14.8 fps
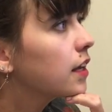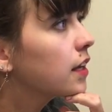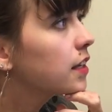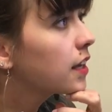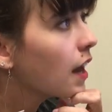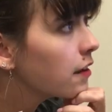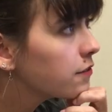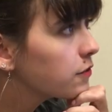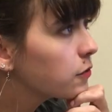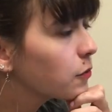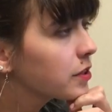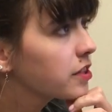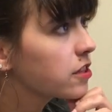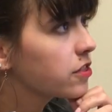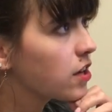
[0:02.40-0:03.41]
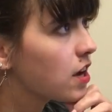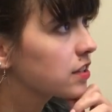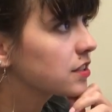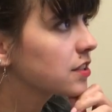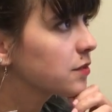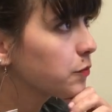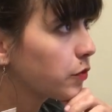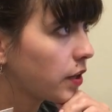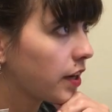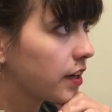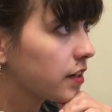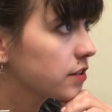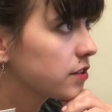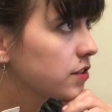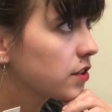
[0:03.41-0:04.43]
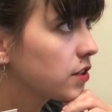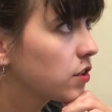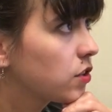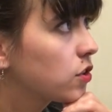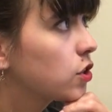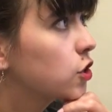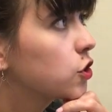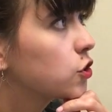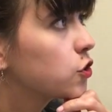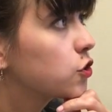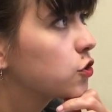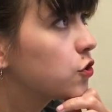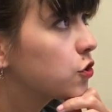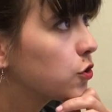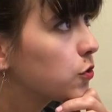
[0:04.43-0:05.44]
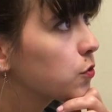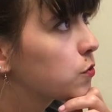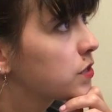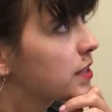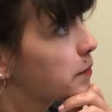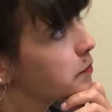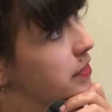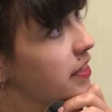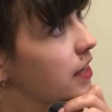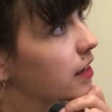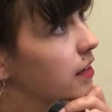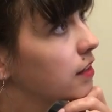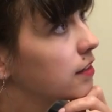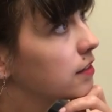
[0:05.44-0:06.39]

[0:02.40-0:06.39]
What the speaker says: Enough with the thoughts and prayers. Do something.